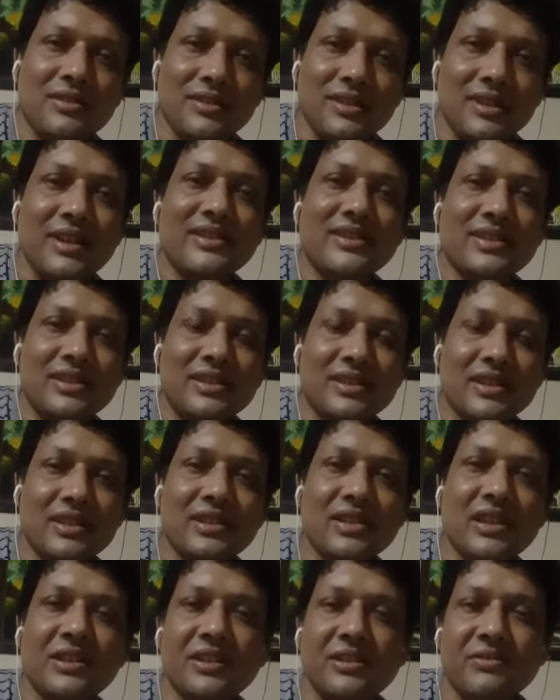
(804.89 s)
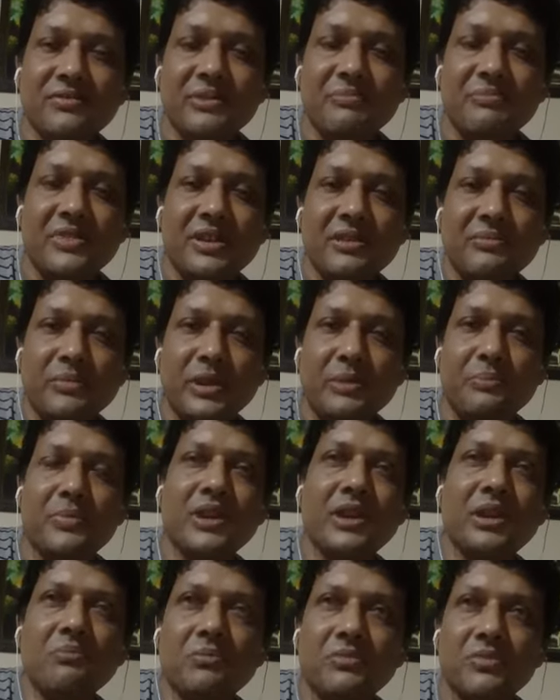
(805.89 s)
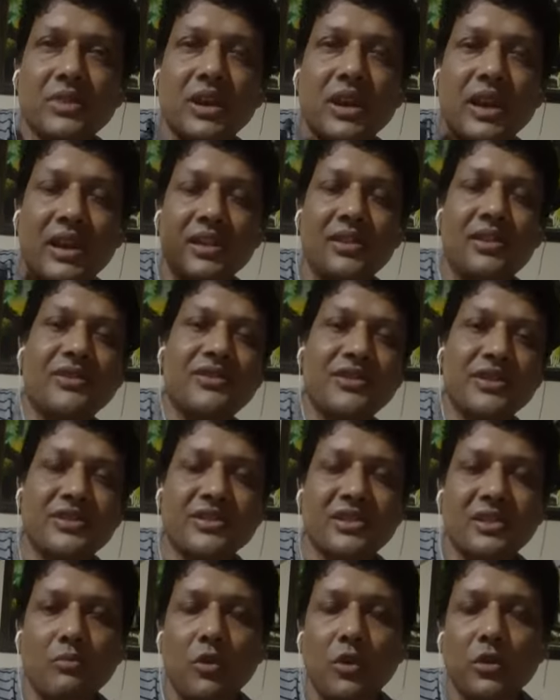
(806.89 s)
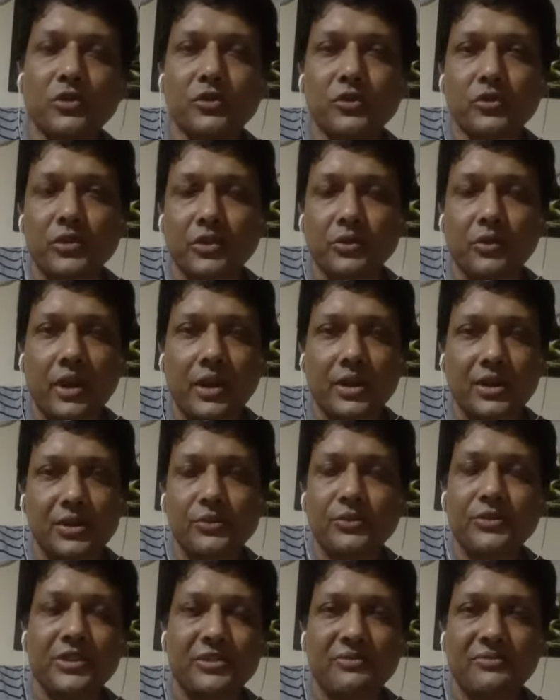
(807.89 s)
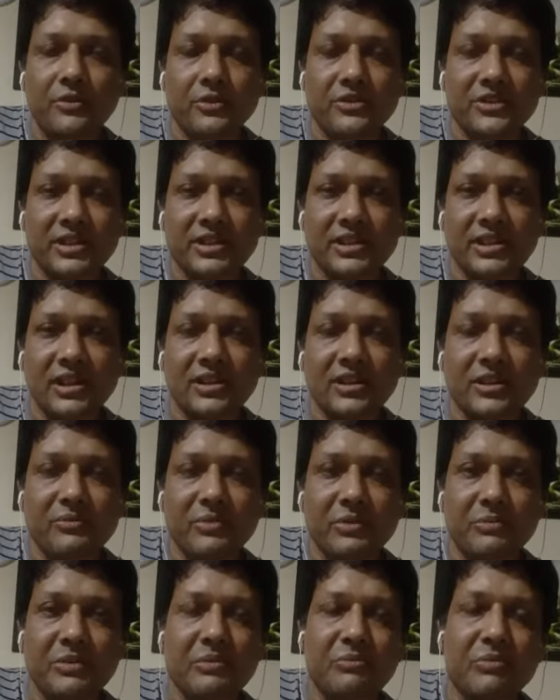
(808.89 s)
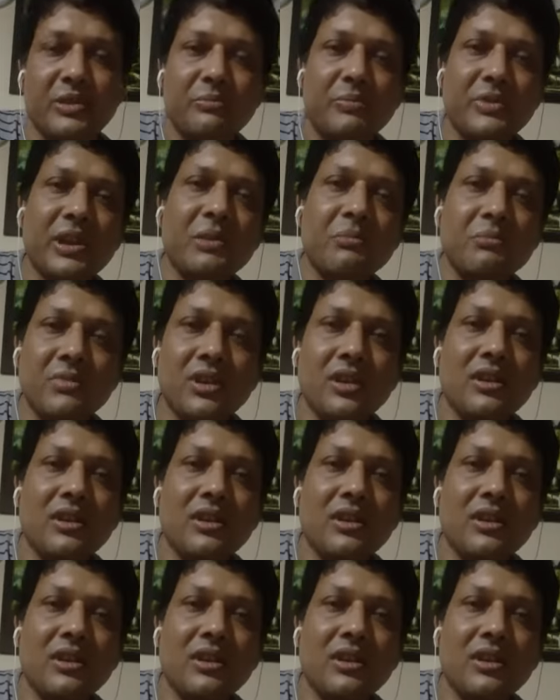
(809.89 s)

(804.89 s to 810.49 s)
let's say 650 ppm. The another system also you can use it for 650 ppm.